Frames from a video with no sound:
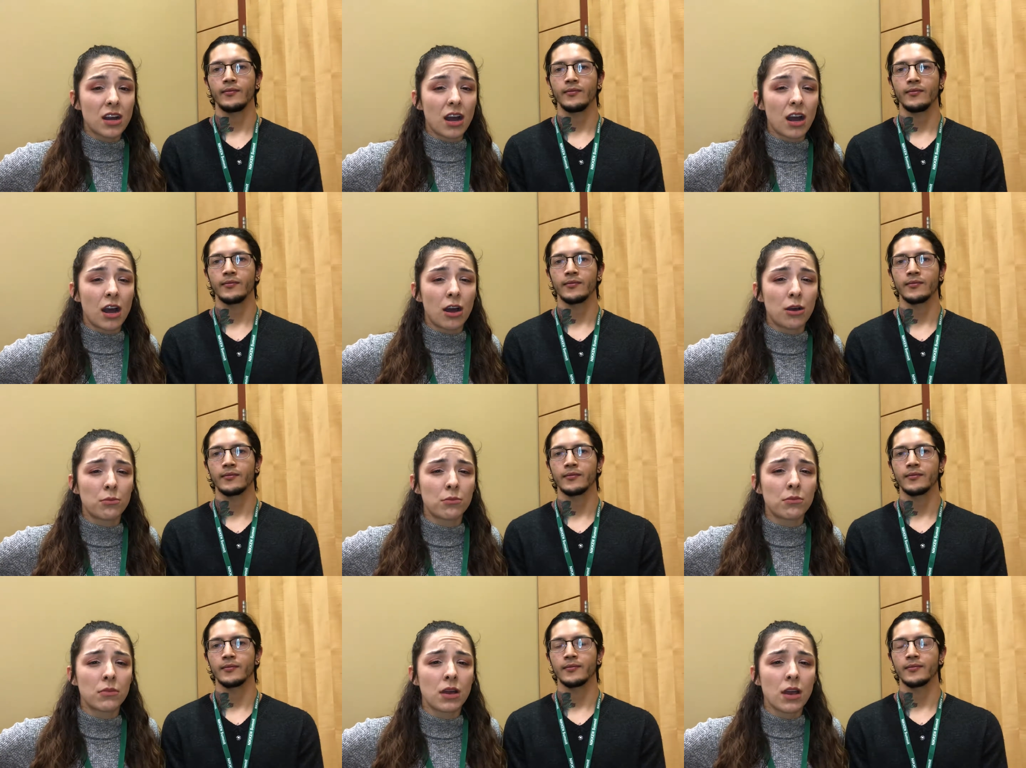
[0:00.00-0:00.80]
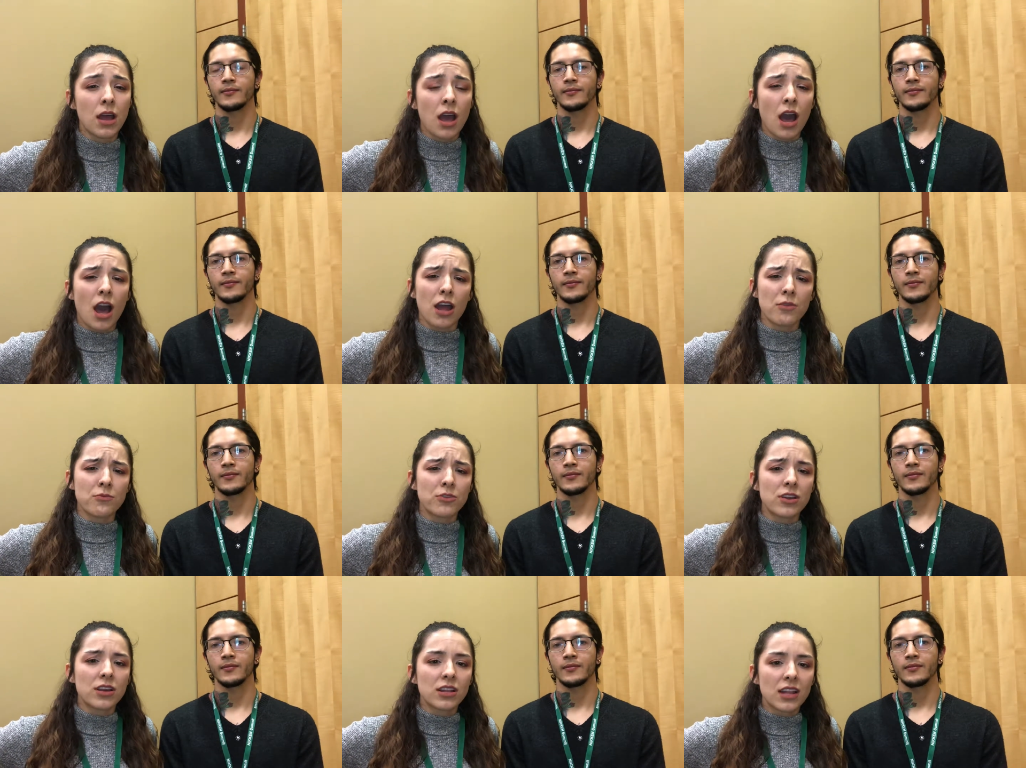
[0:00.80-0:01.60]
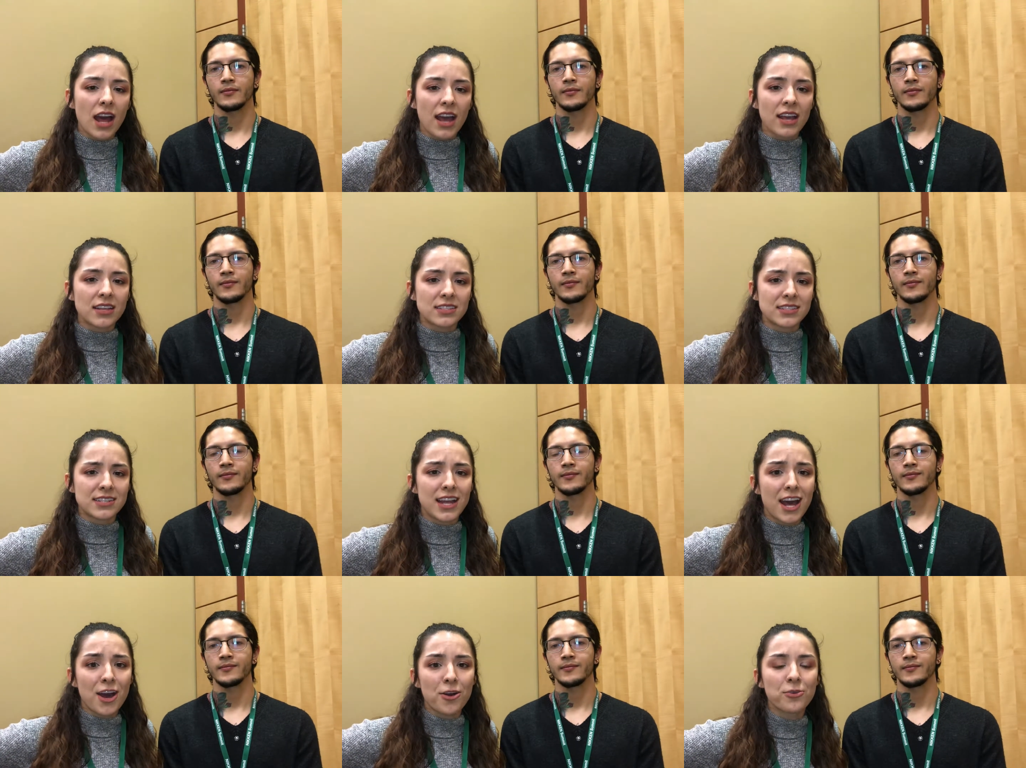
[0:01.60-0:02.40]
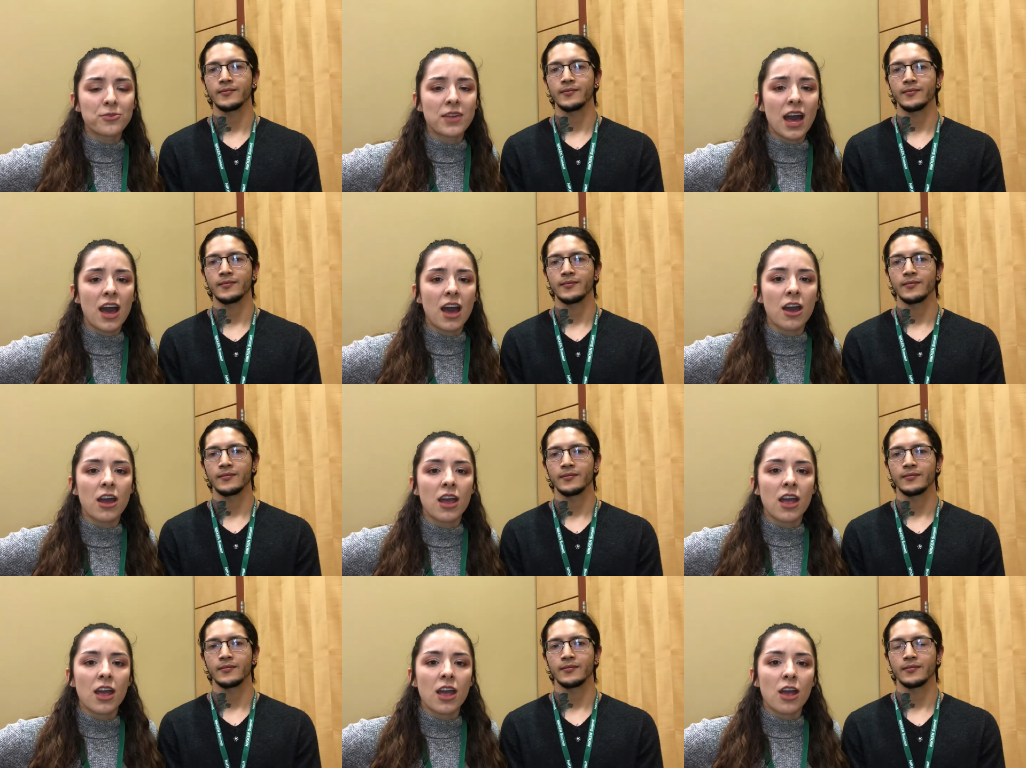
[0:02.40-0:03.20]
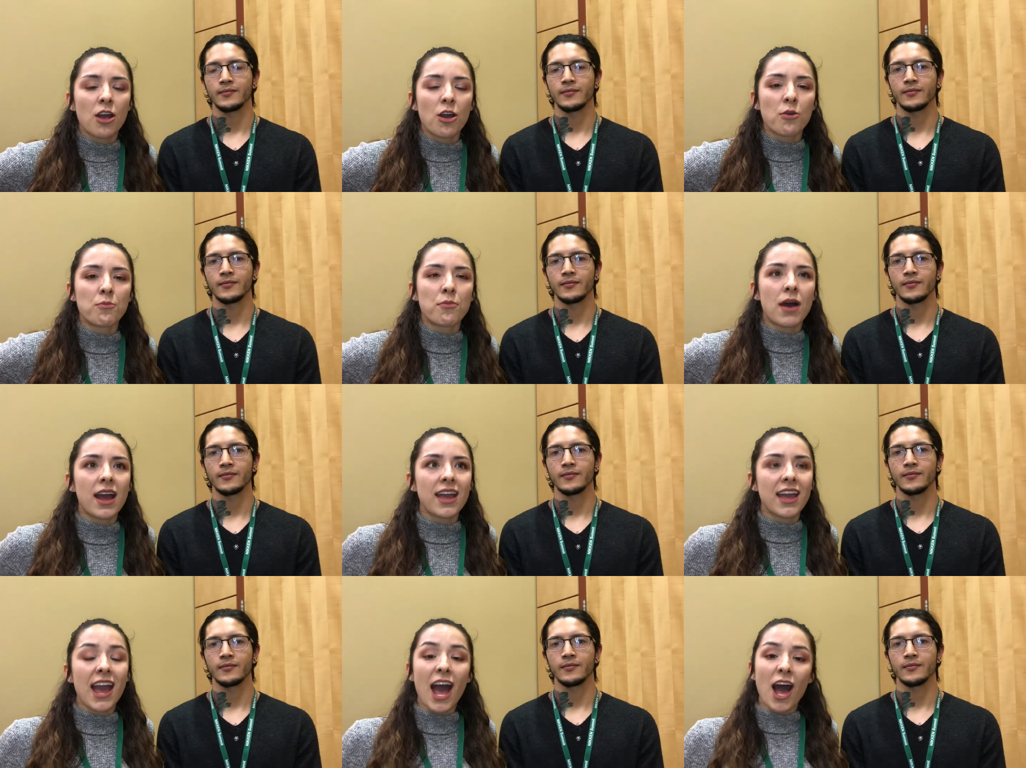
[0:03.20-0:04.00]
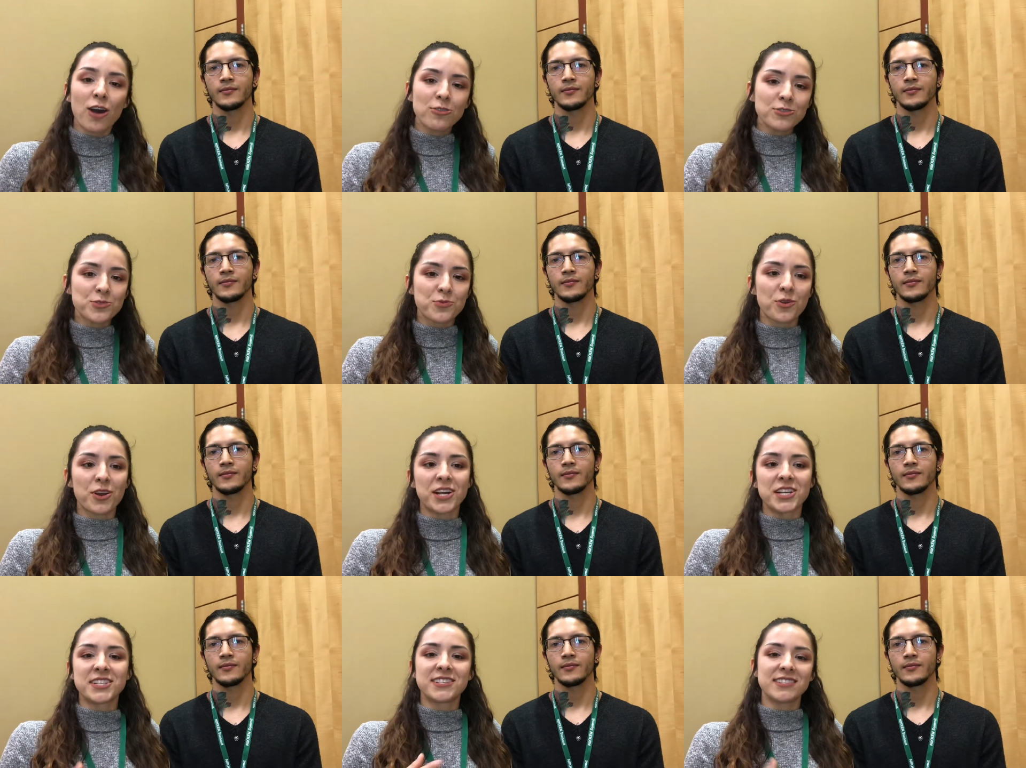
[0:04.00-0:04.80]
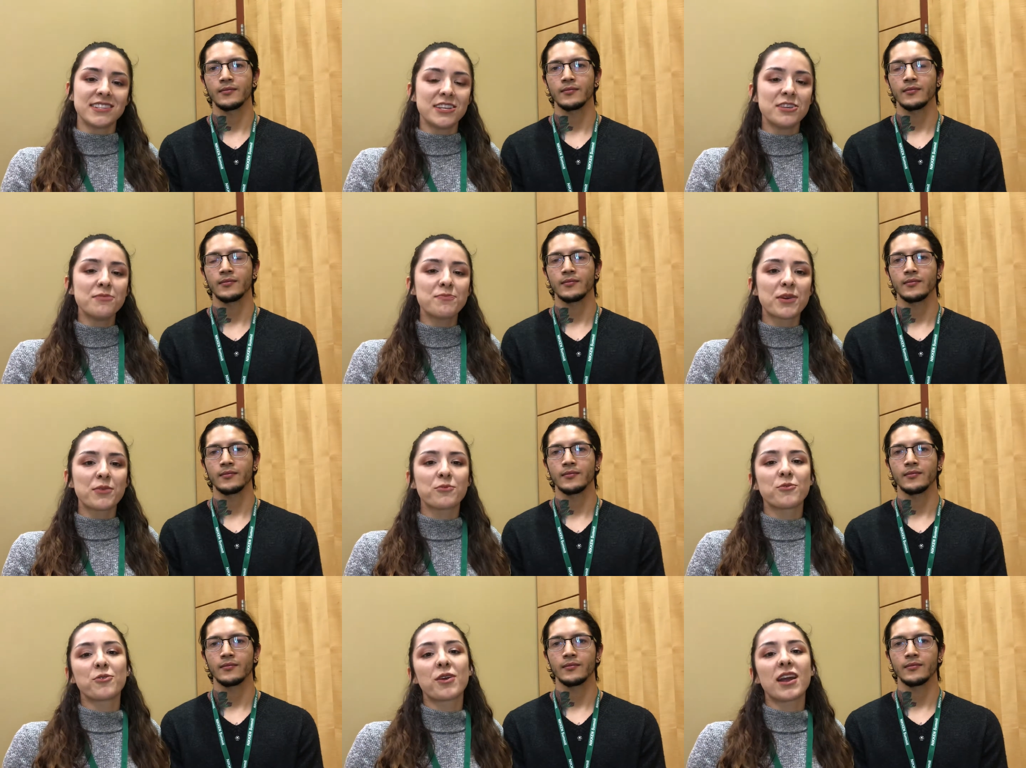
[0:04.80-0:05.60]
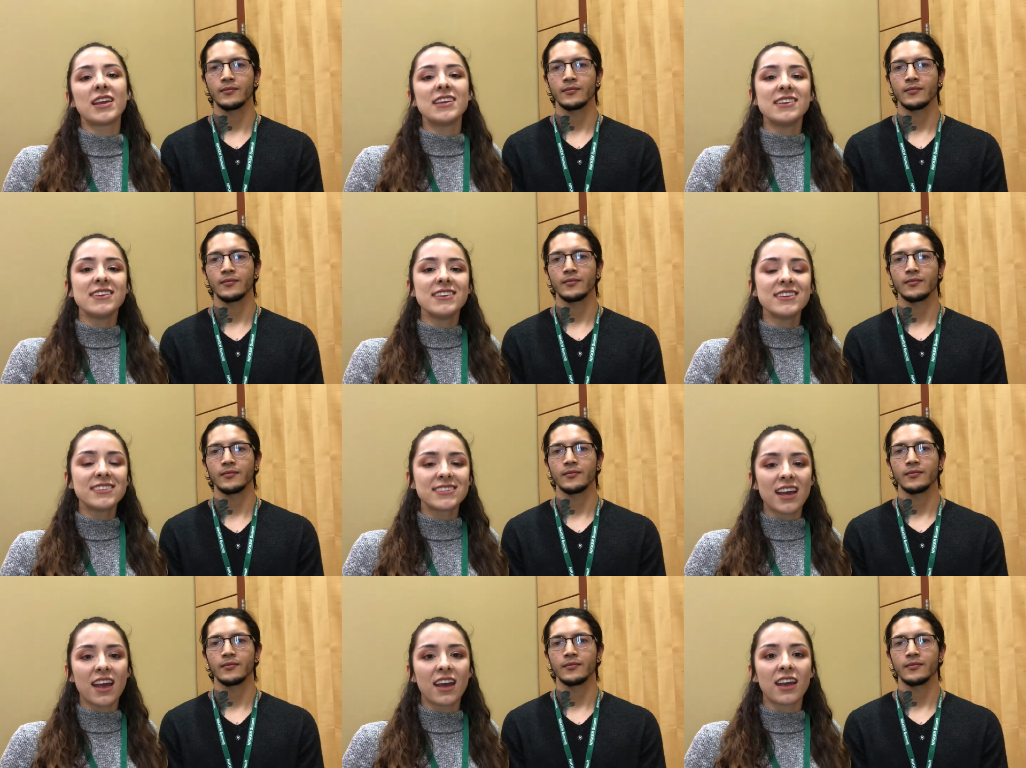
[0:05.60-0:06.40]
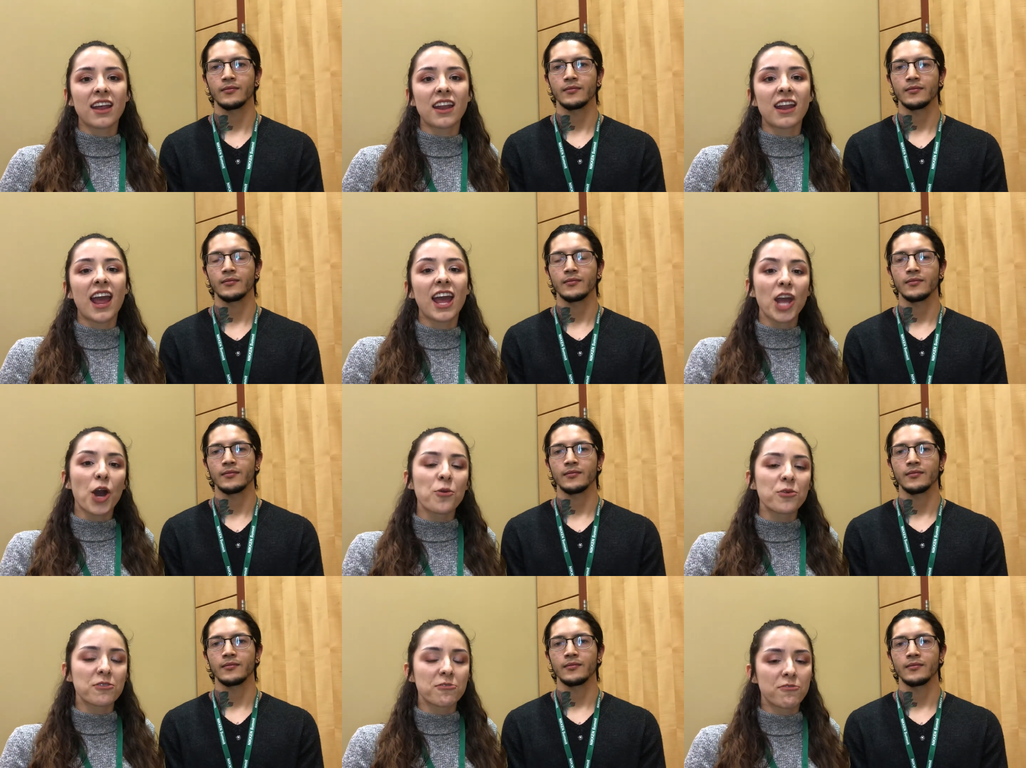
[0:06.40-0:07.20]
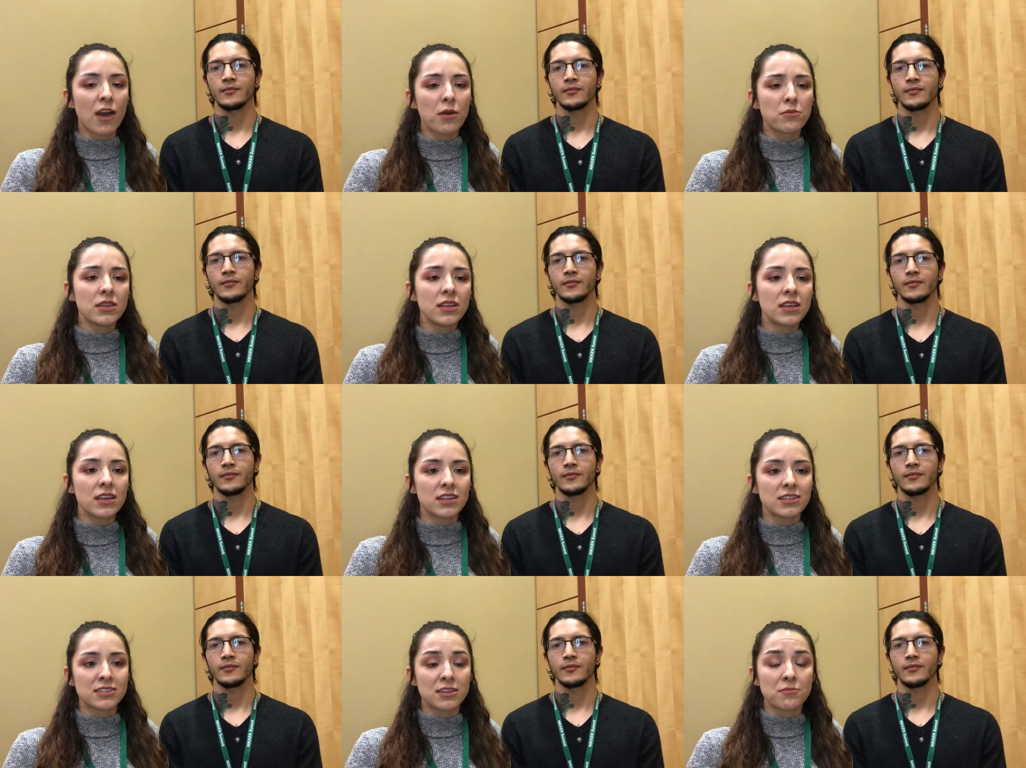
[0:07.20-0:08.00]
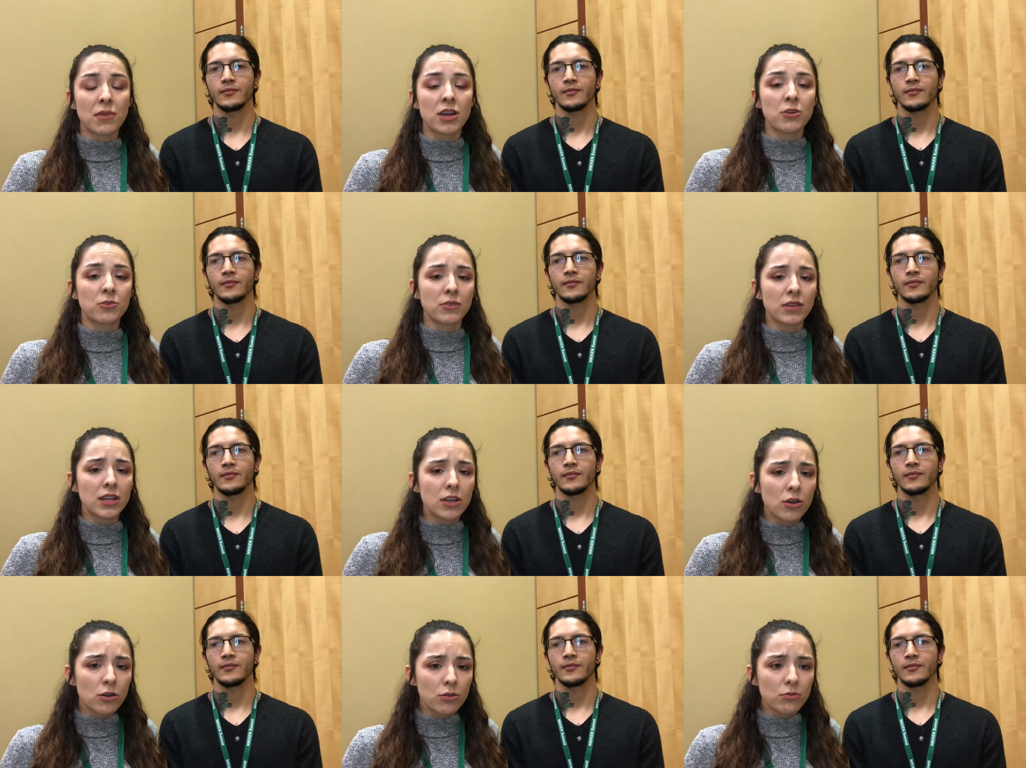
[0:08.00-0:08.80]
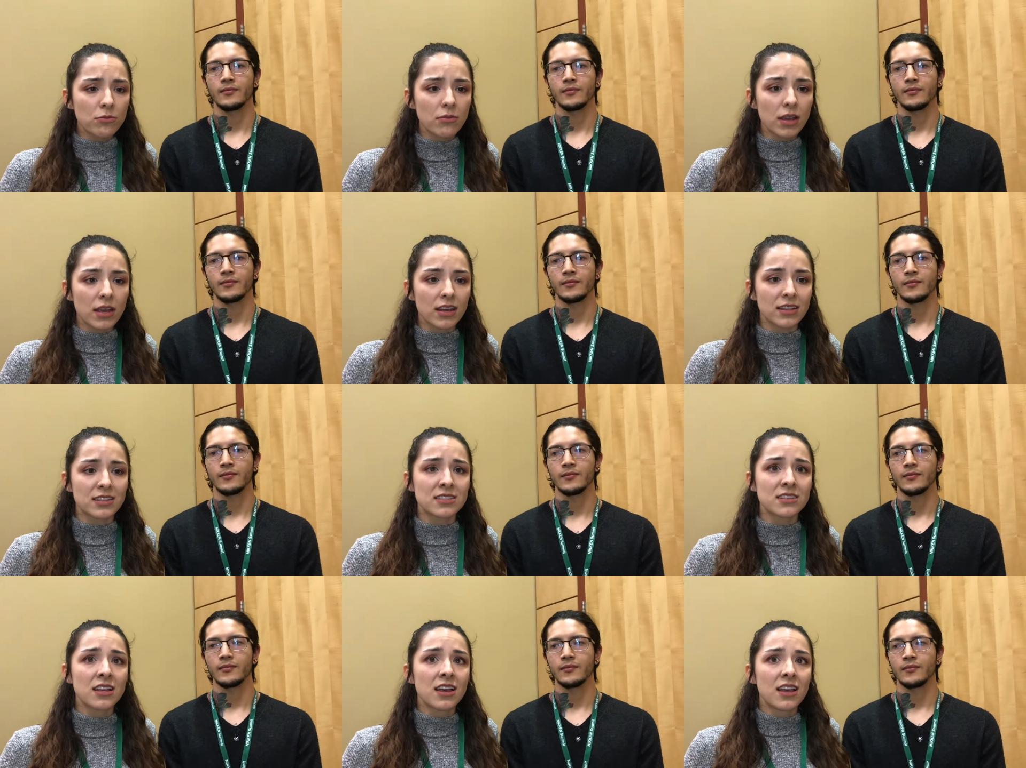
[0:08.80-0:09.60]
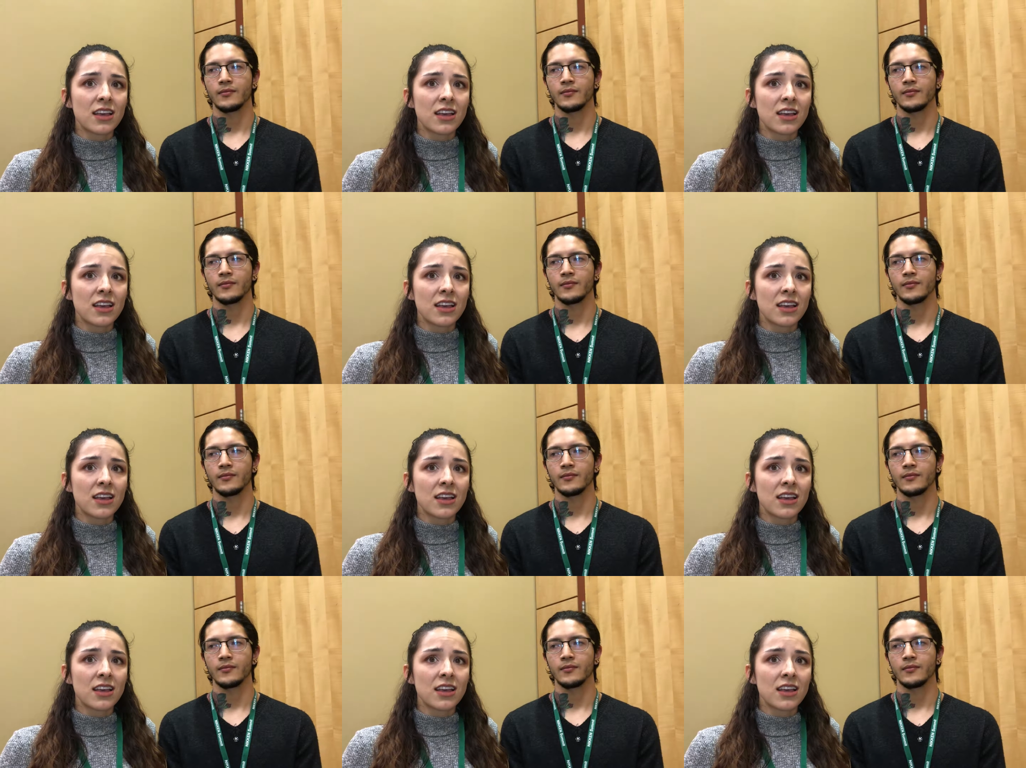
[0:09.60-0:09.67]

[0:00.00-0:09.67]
Speaker 1: Um, I realize now that my house where I sleep and where I eat and hang out with family isn't my only home. It's